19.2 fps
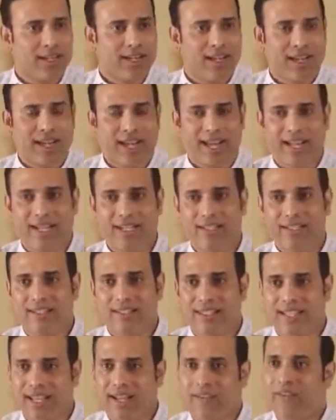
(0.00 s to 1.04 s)
and
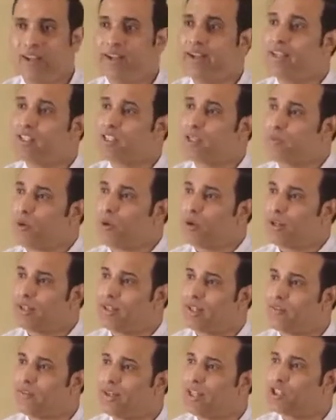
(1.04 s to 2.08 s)
they are very
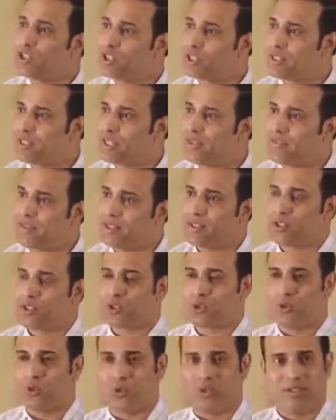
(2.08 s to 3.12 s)
disappointed when she's leaving the
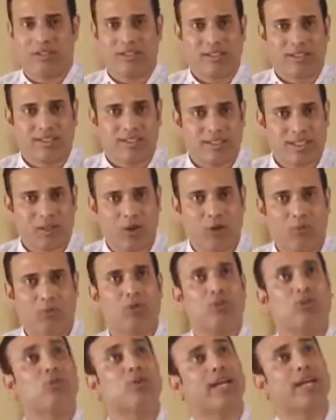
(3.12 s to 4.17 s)
school. So they
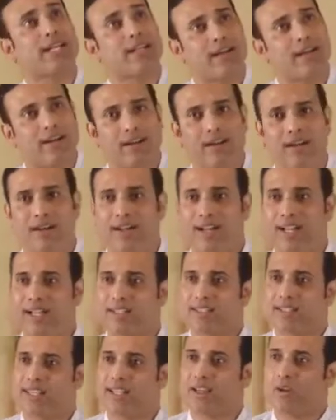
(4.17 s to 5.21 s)
almost look at her and
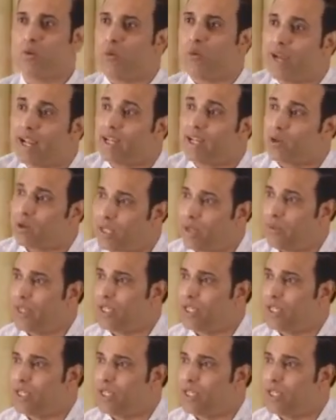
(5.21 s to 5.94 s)
say, why are you leaving